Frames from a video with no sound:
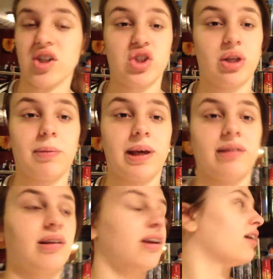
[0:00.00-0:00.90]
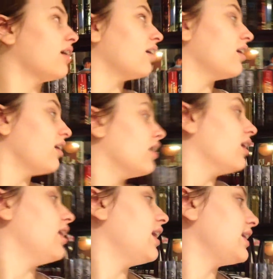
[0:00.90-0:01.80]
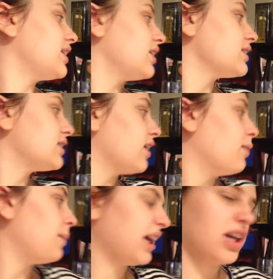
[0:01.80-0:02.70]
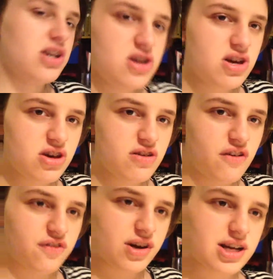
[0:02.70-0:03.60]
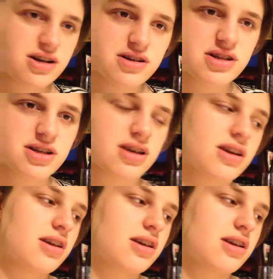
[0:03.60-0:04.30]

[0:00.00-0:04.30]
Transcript: gonna ship it. Let us pick another friend.